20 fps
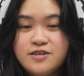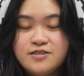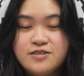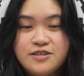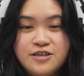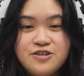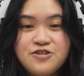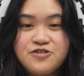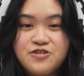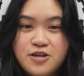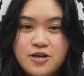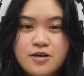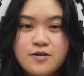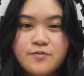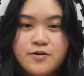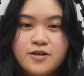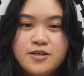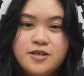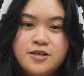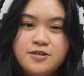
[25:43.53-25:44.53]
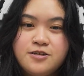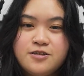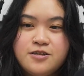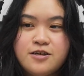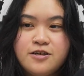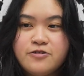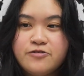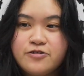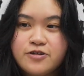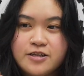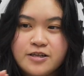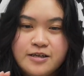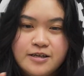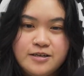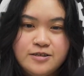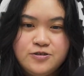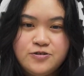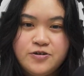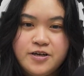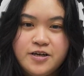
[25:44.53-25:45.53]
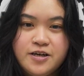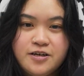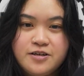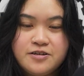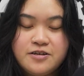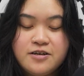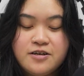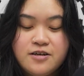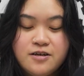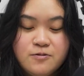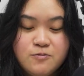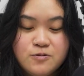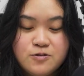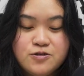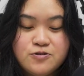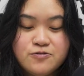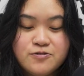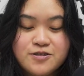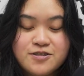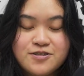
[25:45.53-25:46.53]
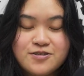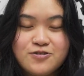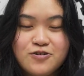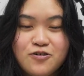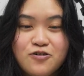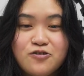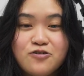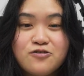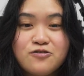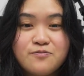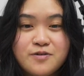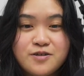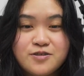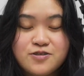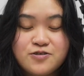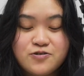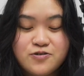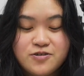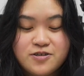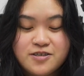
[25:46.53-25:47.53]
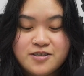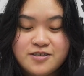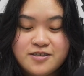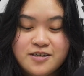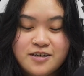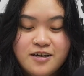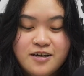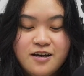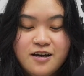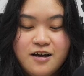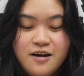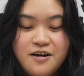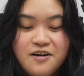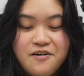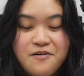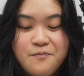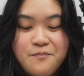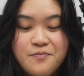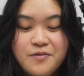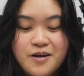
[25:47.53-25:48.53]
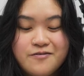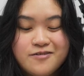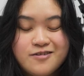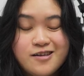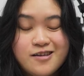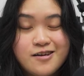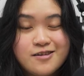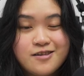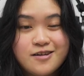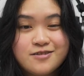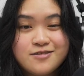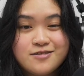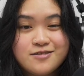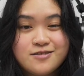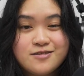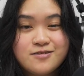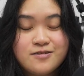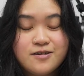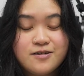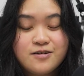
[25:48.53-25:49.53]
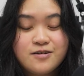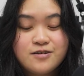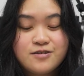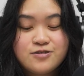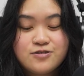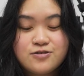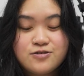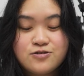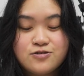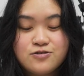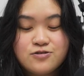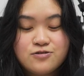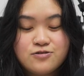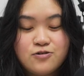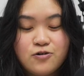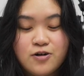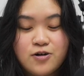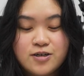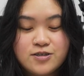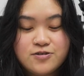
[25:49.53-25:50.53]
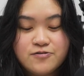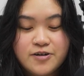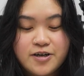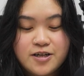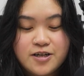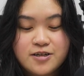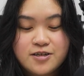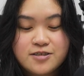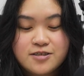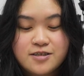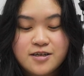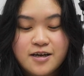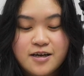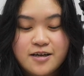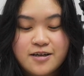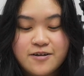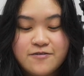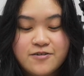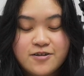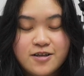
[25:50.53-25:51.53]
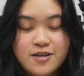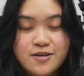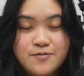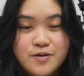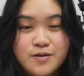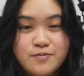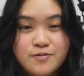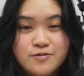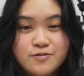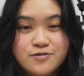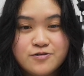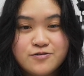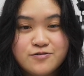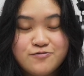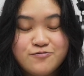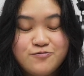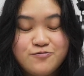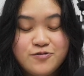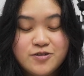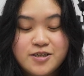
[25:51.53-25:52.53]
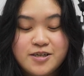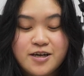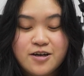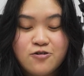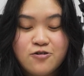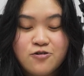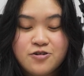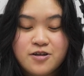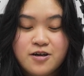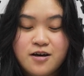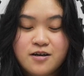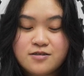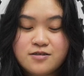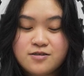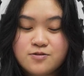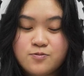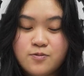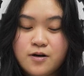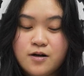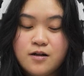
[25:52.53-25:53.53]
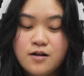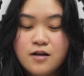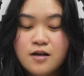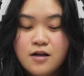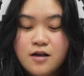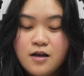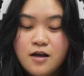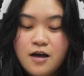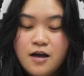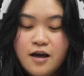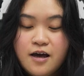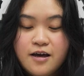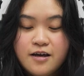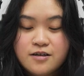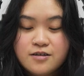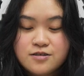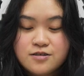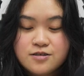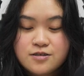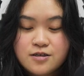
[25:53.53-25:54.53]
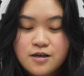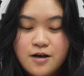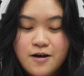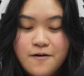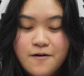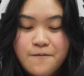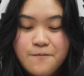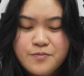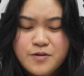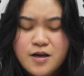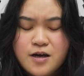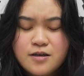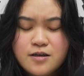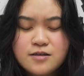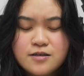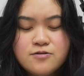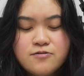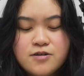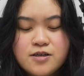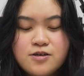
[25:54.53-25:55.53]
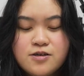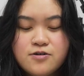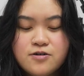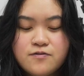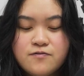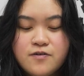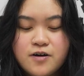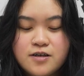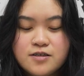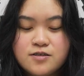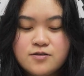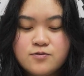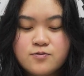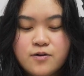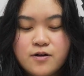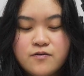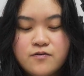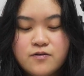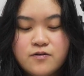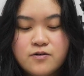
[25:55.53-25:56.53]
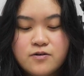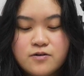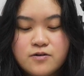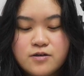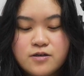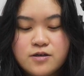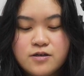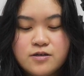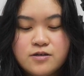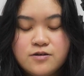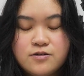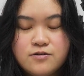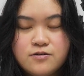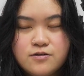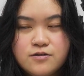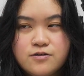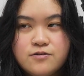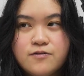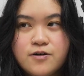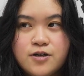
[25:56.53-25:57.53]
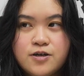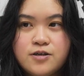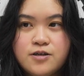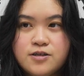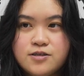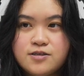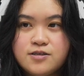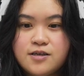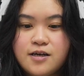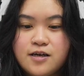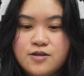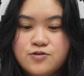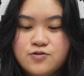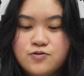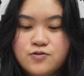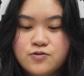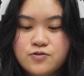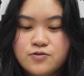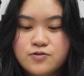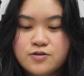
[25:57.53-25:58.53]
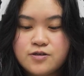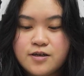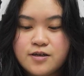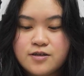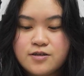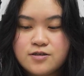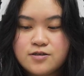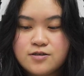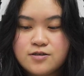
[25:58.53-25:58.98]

didn't think about anything, you cleared your head, it would do us so much good. I feel like it's so underrated, and I feel like people should really get on that as well. And yeah, that's really good advice as well for irregular schedules. And